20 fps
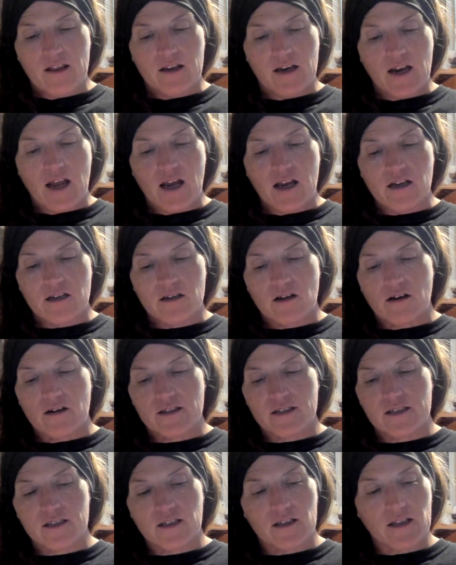The naked
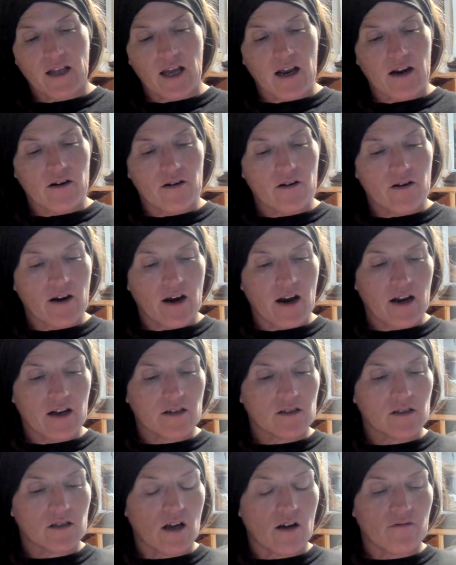doll still lay in her
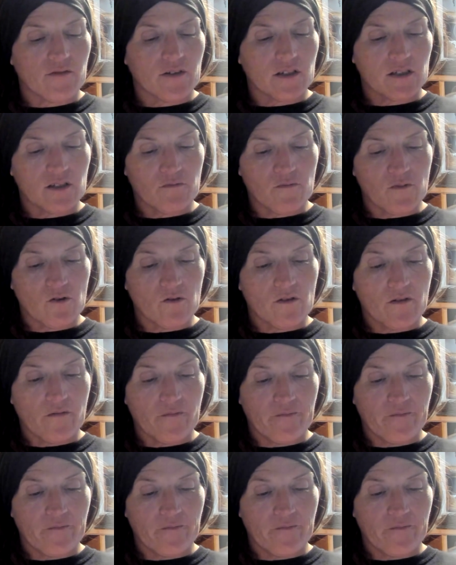hand, soft and smooth.